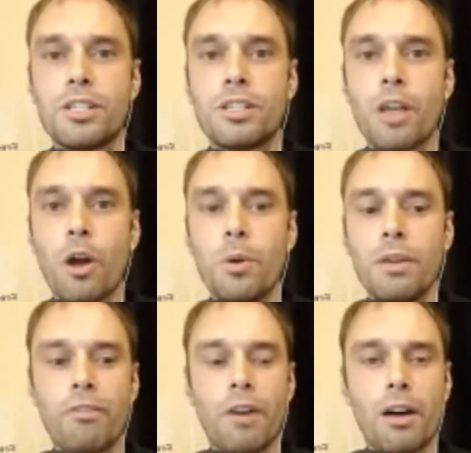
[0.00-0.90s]
so
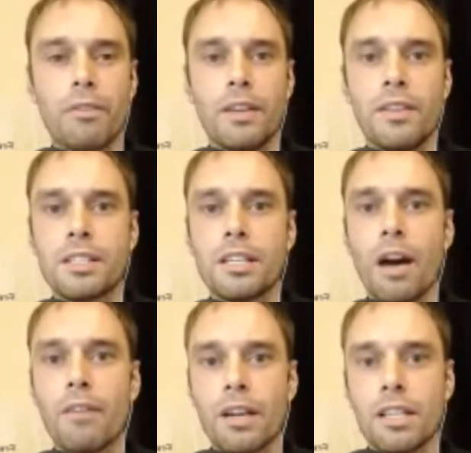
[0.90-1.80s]
involved in this
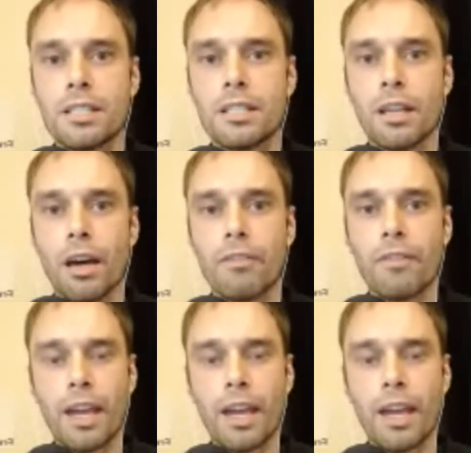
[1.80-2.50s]
governance stuff.